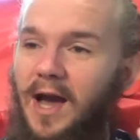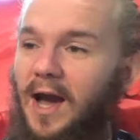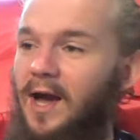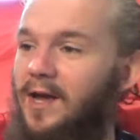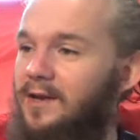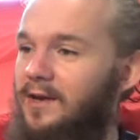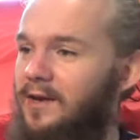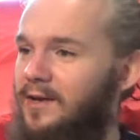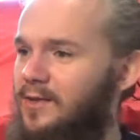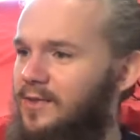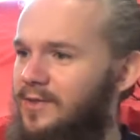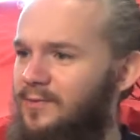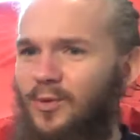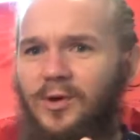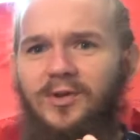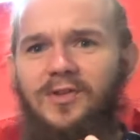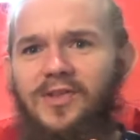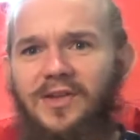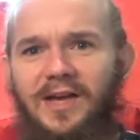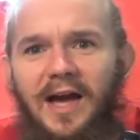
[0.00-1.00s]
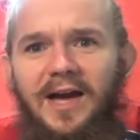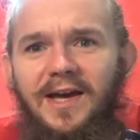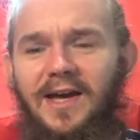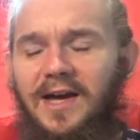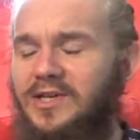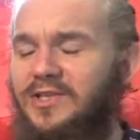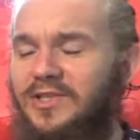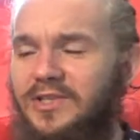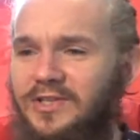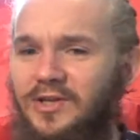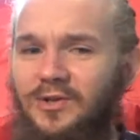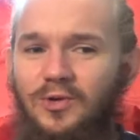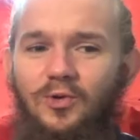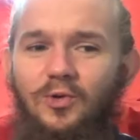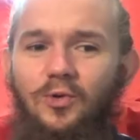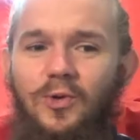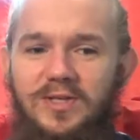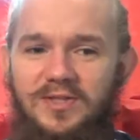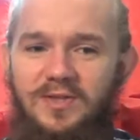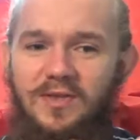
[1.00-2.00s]
And the one thing I actually didn't
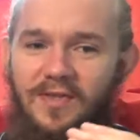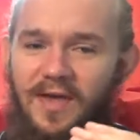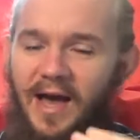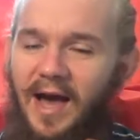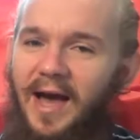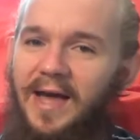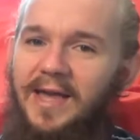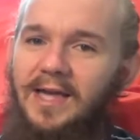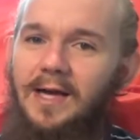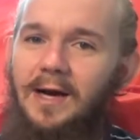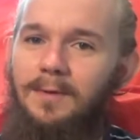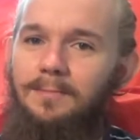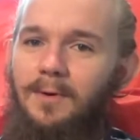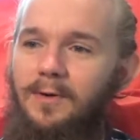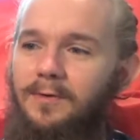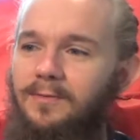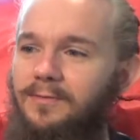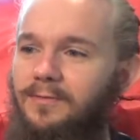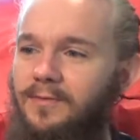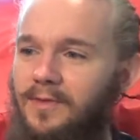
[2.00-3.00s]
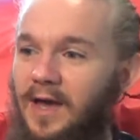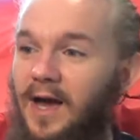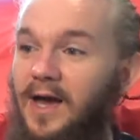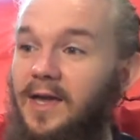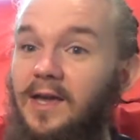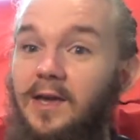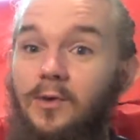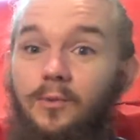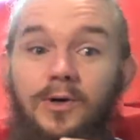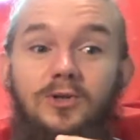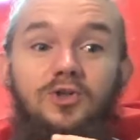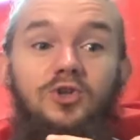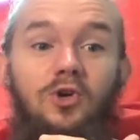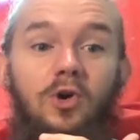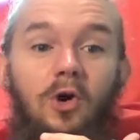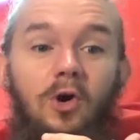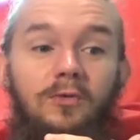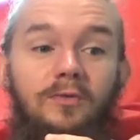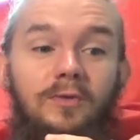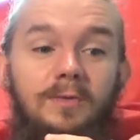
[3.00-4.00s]
know is that the height at which
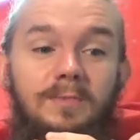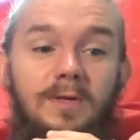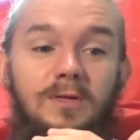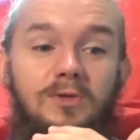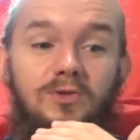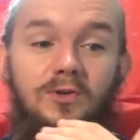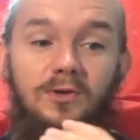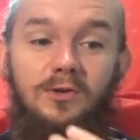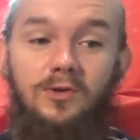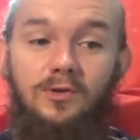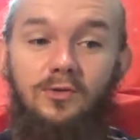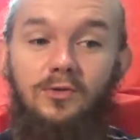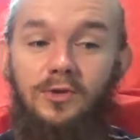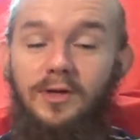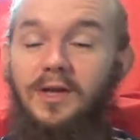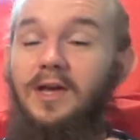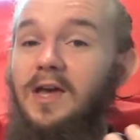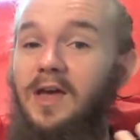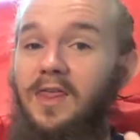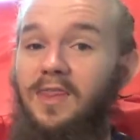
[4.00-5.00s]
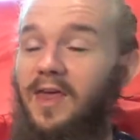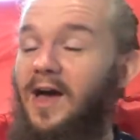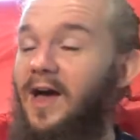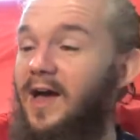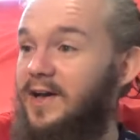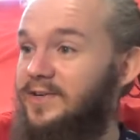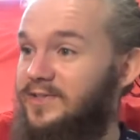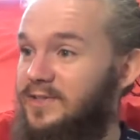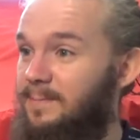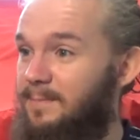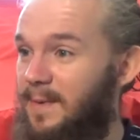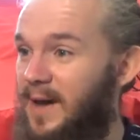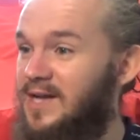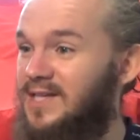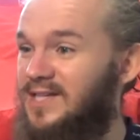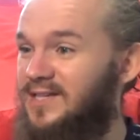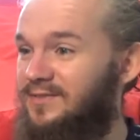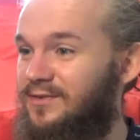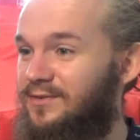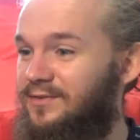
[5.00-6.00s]
coffee beans are grown, that has a
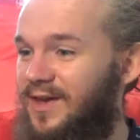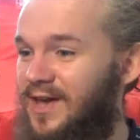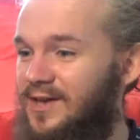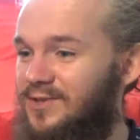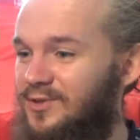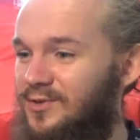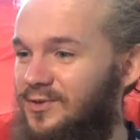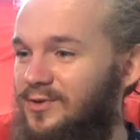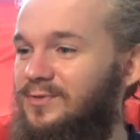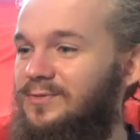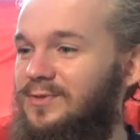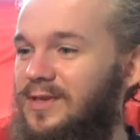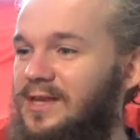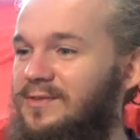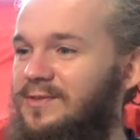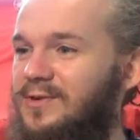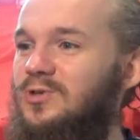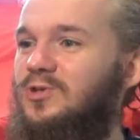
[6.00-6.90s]
massive effect on the flavour.